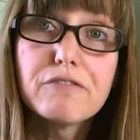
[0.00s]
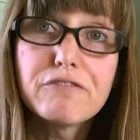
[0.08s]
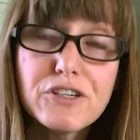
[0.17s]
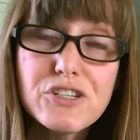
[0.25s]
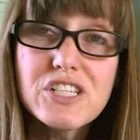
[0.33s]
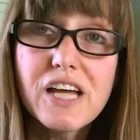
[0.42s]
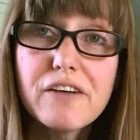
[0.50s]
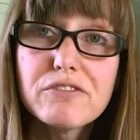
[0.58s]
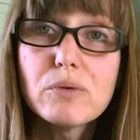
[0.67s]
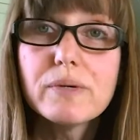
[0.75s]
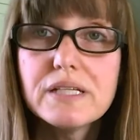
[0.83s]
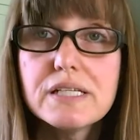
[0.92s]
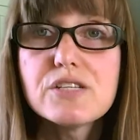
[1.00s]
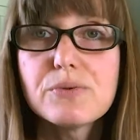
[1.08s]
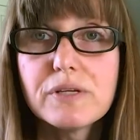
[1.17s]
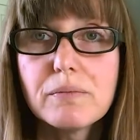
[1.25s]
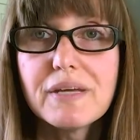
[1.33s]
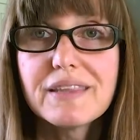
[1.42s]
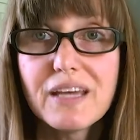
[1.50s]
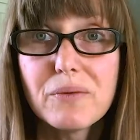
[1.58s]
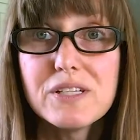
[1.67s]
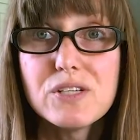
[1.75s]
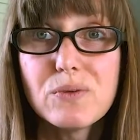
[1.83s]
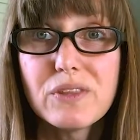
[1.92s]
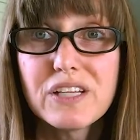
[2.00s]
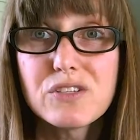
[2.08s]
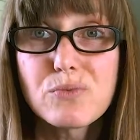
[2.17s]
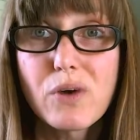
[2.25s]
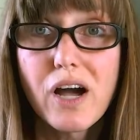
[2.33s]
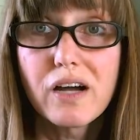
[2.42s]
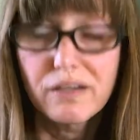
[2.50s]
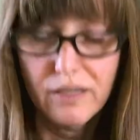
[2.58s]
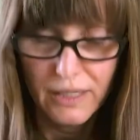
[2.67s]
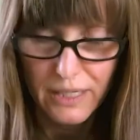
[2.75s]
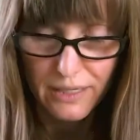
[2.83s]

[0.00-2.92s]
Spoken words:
And first off, we need to admit that we do things wrong.